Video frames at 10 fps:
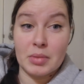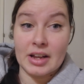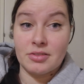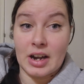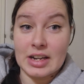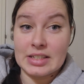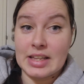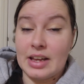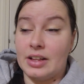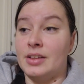Black Friday
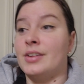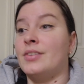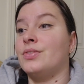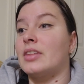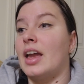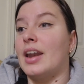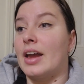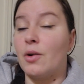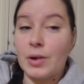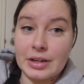sale and I
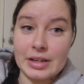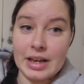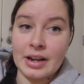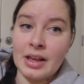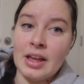ordered it,